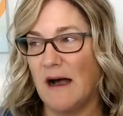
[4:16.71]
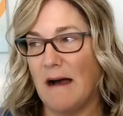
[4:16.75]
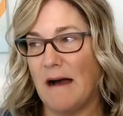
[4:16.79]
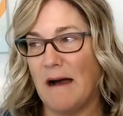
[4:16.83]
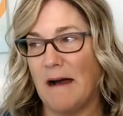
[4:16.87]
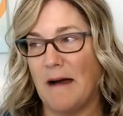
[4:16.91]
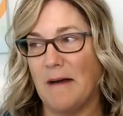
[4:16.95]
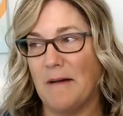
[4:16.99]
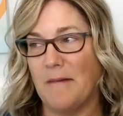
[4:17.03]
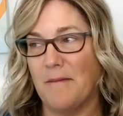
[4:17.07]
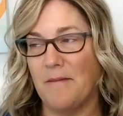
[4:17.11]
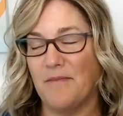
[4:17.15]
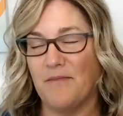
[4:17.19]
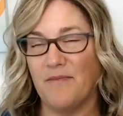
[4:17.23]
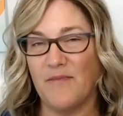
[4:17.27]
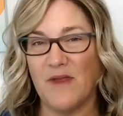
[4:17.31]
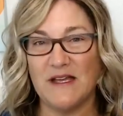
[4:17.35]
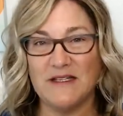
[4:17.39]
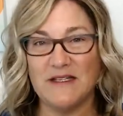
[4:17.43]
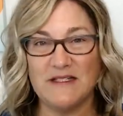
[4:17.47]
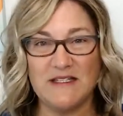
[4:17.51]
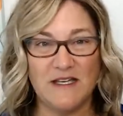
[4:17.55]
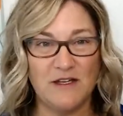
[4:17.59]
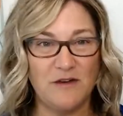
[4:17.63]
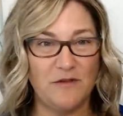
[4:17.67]

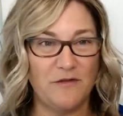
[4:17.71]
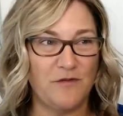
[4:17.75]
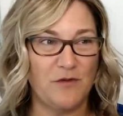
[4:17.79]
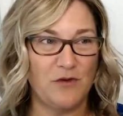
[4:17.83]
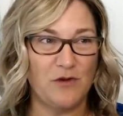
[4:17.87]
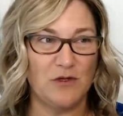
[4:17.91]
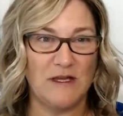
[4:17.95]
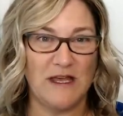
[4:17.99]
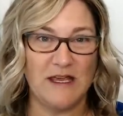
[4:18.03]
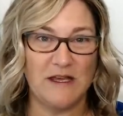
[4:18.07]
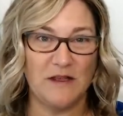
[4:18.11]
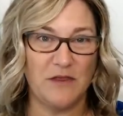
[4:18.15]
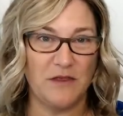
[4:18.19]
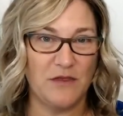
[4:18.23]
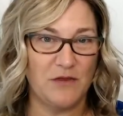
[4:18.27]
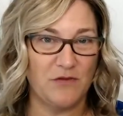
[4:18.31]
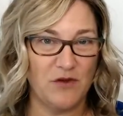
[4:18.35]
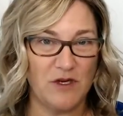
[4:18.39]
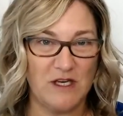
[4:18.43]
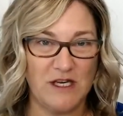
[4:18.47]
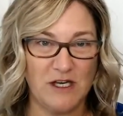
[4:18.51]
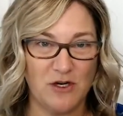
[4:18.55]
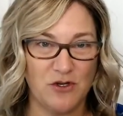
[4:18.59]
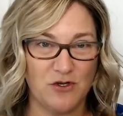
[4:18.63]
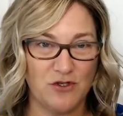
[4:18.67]
I did it for like
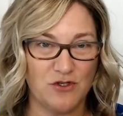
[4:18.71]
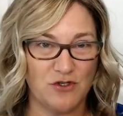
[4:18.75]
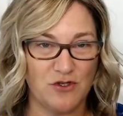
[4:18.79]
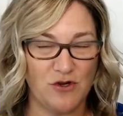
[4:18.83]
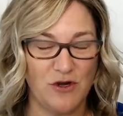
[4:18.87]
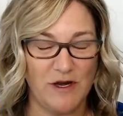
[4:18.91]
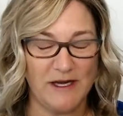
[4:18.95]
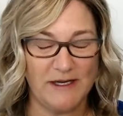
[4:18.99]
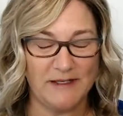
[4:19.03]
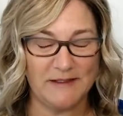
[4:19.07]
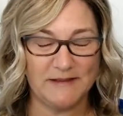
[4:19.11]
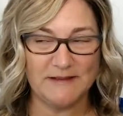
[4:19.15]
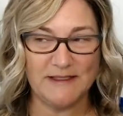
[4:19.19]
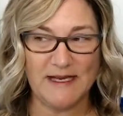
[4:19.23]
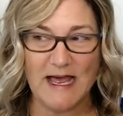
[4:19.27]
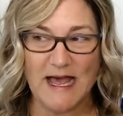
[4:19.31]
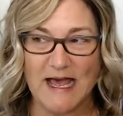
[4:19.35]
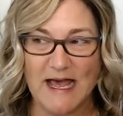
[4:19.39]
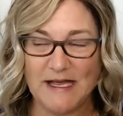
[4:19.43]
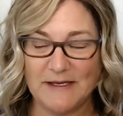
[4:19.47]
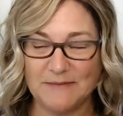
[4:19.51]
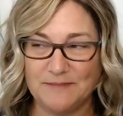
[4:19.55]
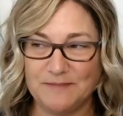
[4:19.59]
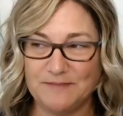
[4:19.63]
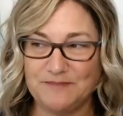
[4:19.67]
3 years straight.
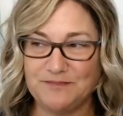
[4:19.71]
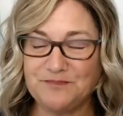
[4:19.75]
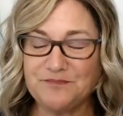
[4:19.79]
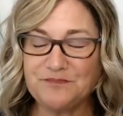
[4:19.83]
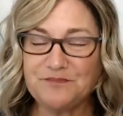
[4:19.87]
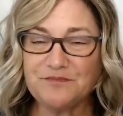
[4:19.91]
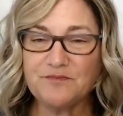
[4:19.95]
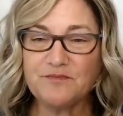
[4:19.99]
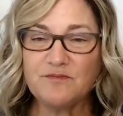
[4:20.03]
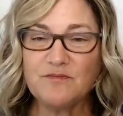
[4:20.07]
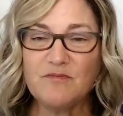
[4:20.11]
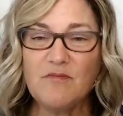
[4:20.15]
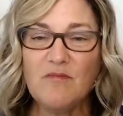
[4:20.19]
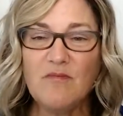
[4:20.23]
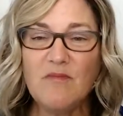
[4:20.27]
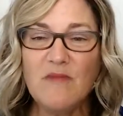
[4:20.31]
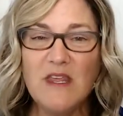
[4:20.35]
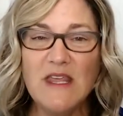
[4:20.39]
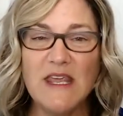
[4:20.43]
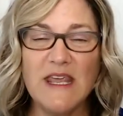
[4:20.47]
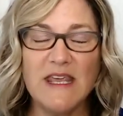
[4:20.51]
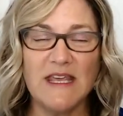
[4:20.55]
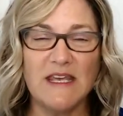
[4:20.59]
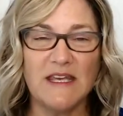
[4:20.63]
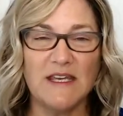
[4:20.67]
And
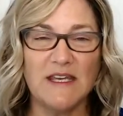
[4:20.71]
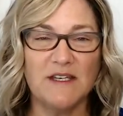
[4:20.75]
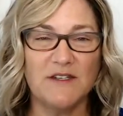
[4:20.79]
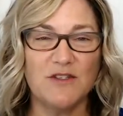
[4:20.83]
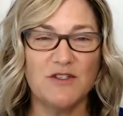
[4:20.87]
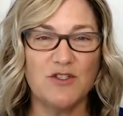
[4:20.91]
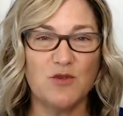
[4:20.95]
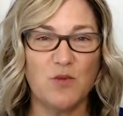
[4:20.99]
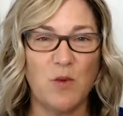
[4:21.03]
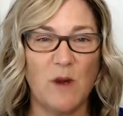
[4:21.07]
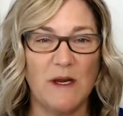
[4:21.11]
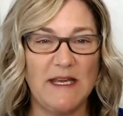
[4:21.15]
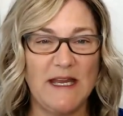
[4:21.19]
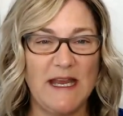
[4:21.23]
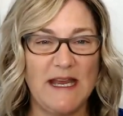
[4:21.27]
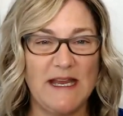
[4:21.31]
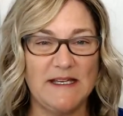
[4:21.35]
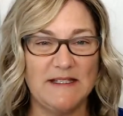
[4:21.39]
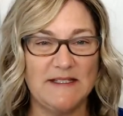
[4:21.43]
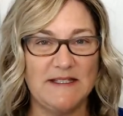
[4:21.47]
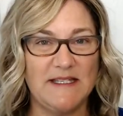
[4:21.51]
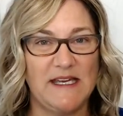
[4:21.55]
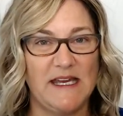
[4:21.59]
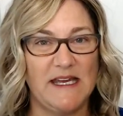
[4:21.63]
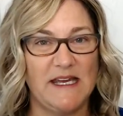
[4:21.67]
in
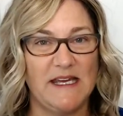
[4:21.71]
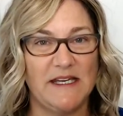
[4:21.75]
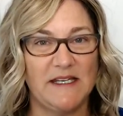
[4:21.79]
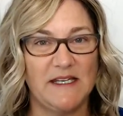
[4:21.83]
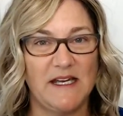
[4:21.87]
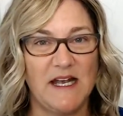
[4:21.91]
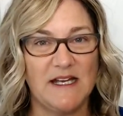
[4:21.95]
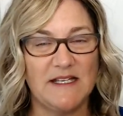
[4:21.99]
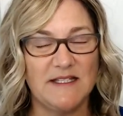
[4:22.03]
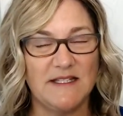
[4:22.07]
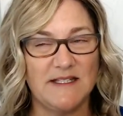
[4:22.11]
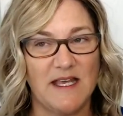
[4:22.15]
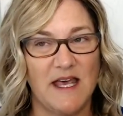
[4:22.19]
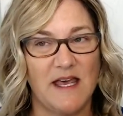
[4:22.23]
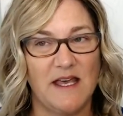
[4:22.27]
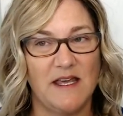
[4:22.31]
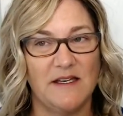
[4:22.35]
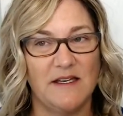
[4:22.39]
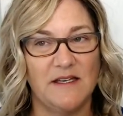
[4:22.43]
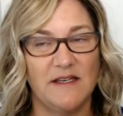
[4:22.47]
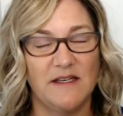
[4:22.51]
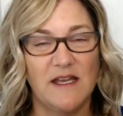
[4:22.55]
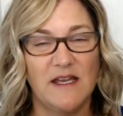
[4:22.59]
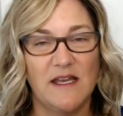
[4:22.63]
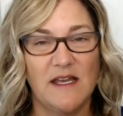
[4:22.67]
2018, I
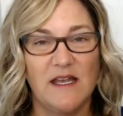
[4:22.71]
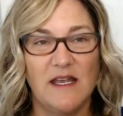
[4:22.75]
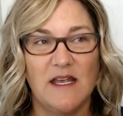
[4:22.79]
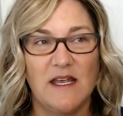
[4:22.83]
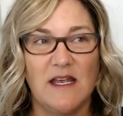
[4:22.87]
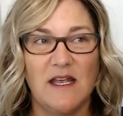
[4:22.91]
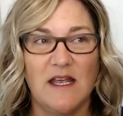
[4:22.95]
said,